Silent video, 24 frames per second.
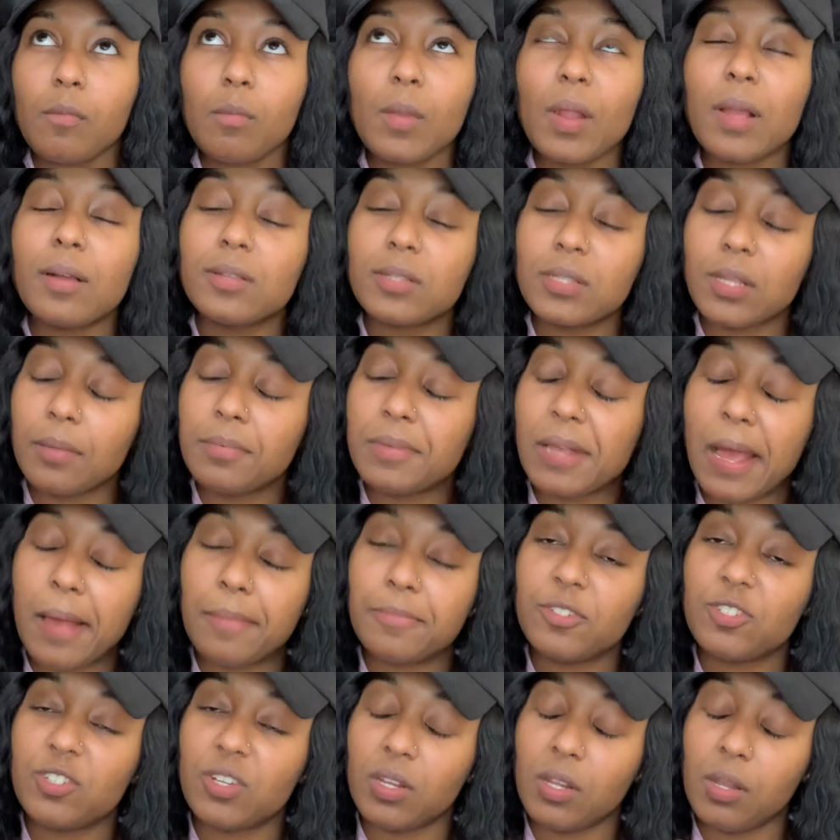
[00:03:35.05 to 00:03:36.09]

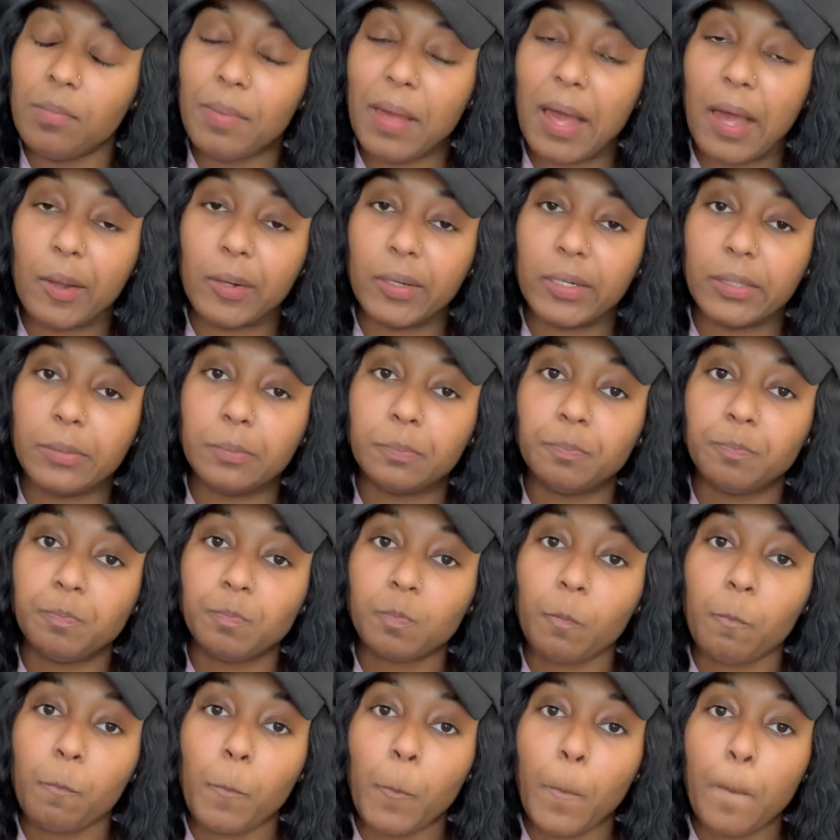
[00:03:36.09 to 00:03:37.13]
sometimes chili powder.
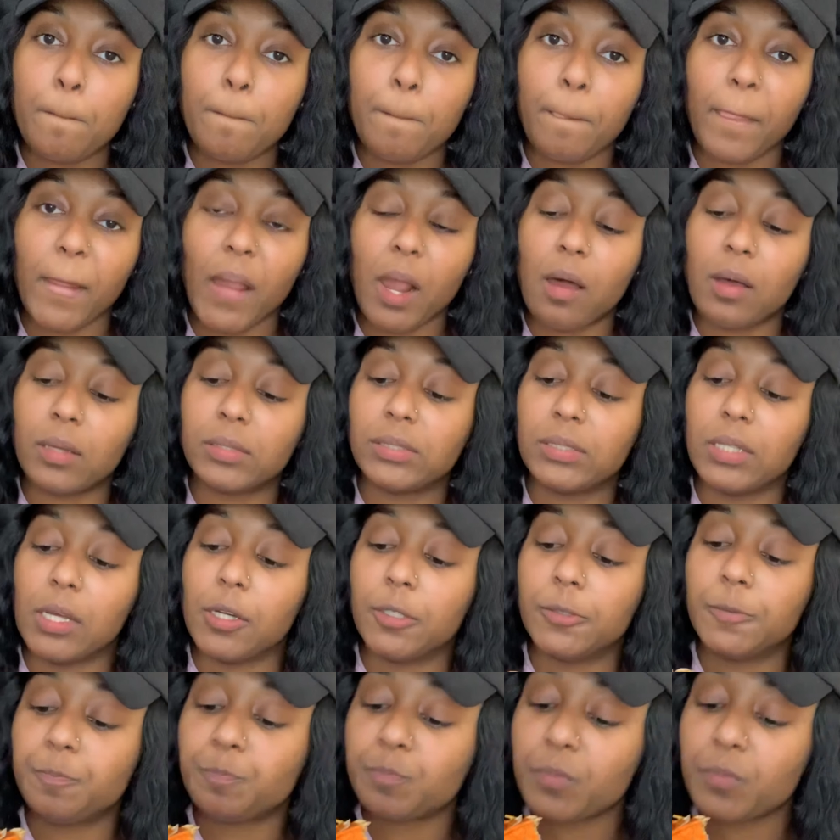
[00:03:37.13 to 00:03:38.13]
Also,